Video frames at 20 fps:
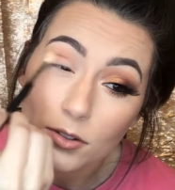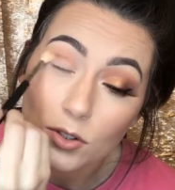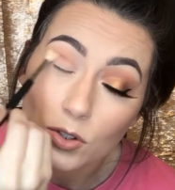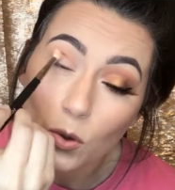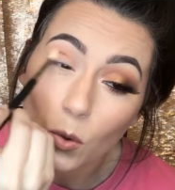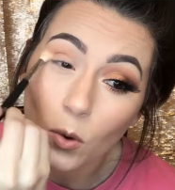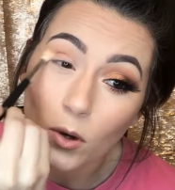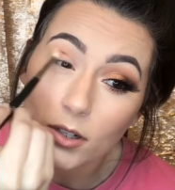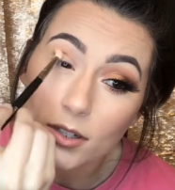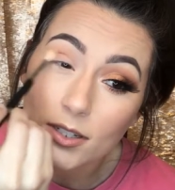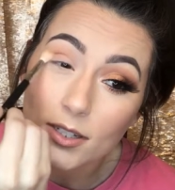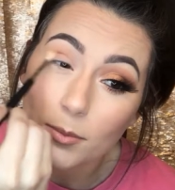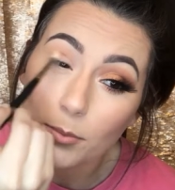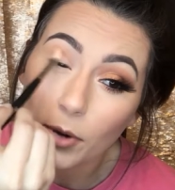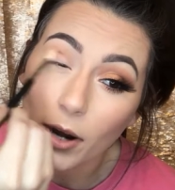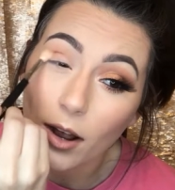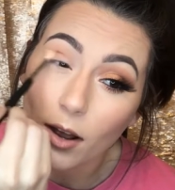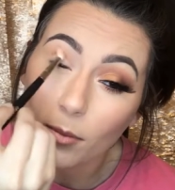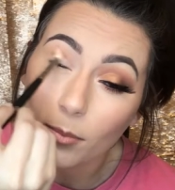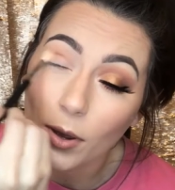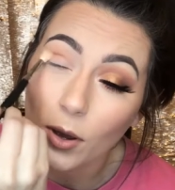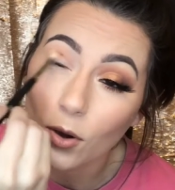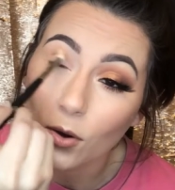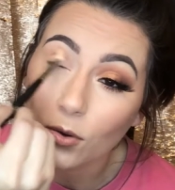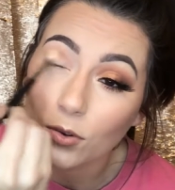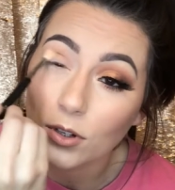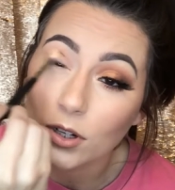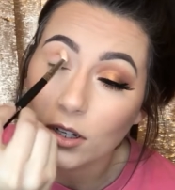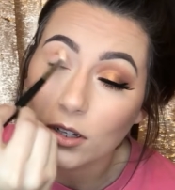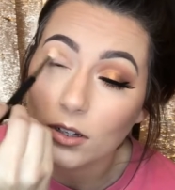towards the brow
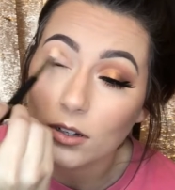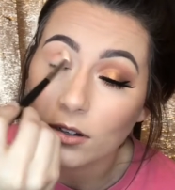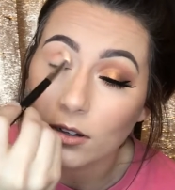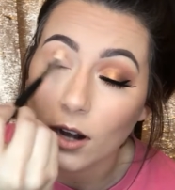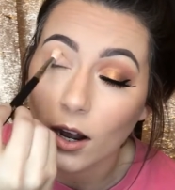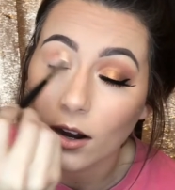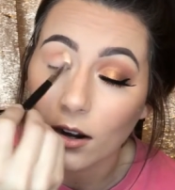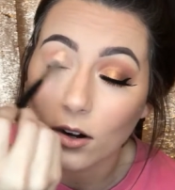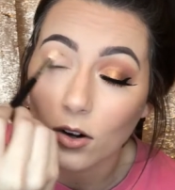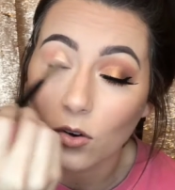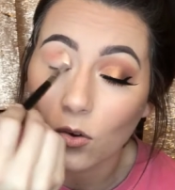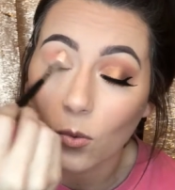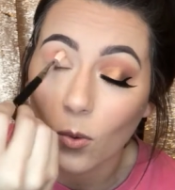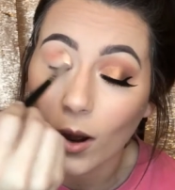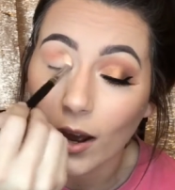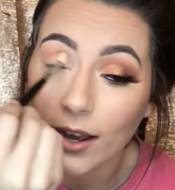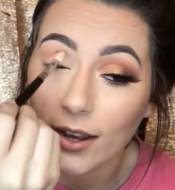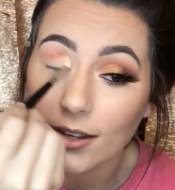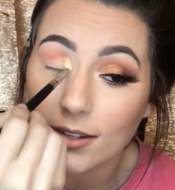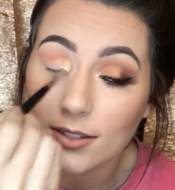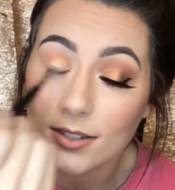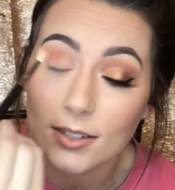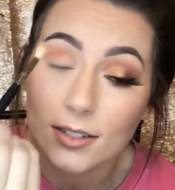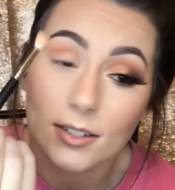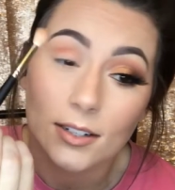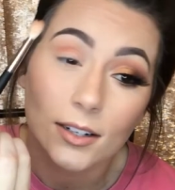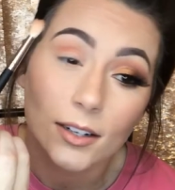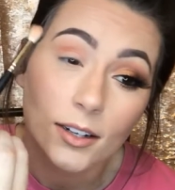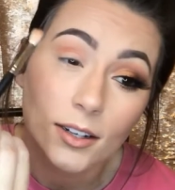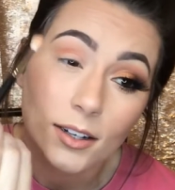bone, not
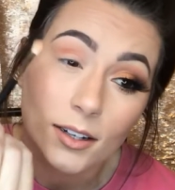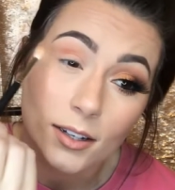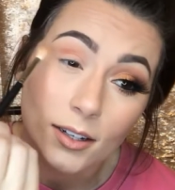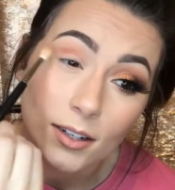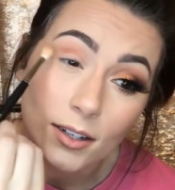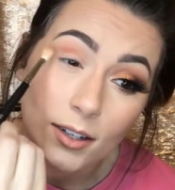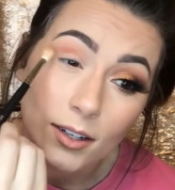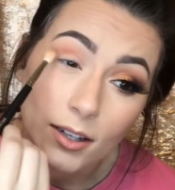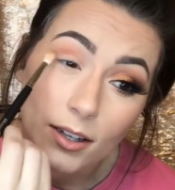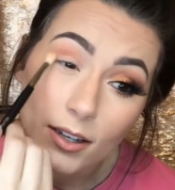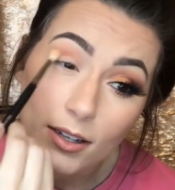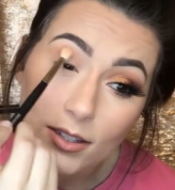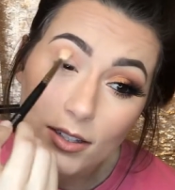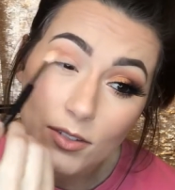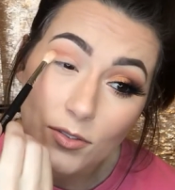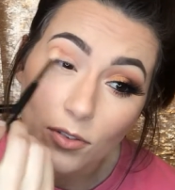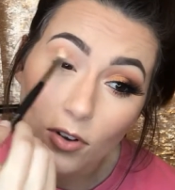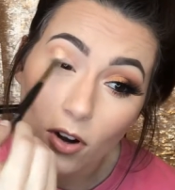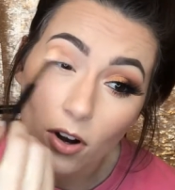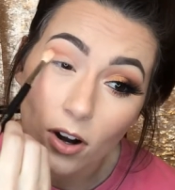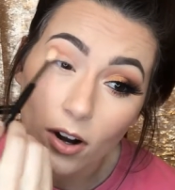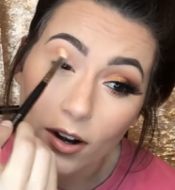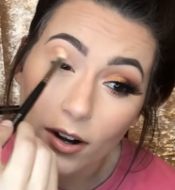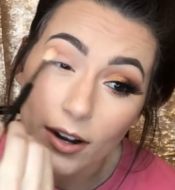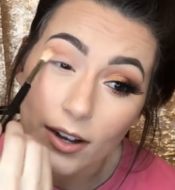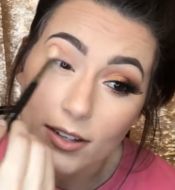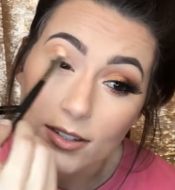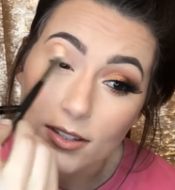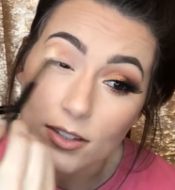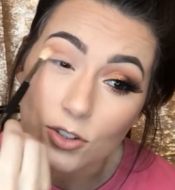quite as far
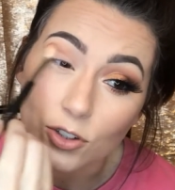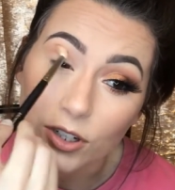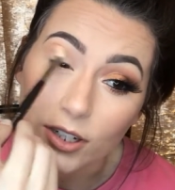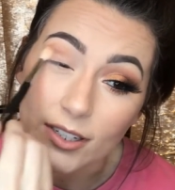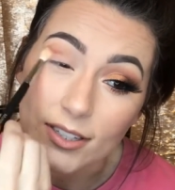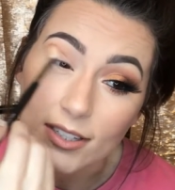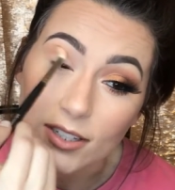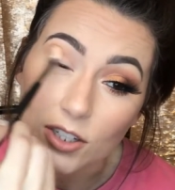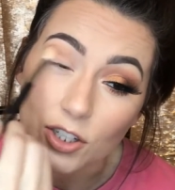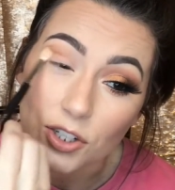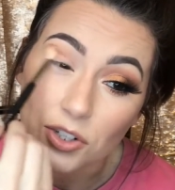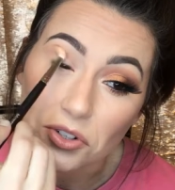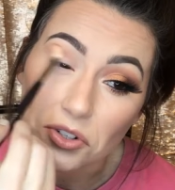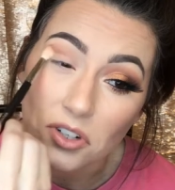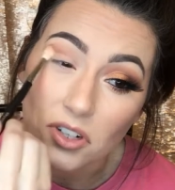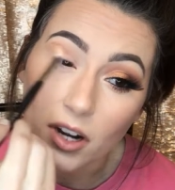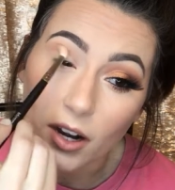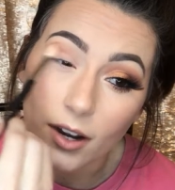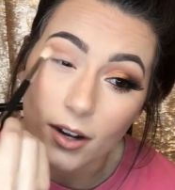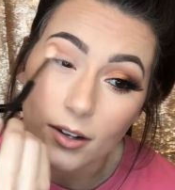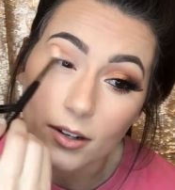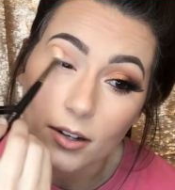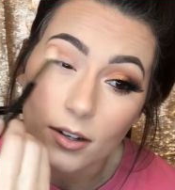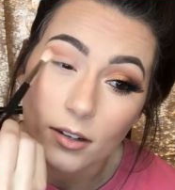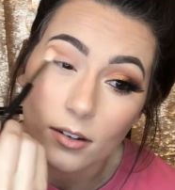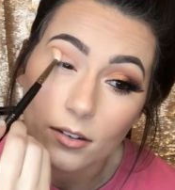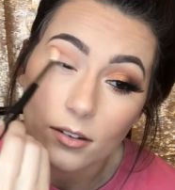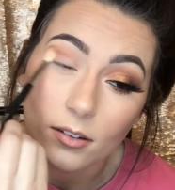as the transition shade.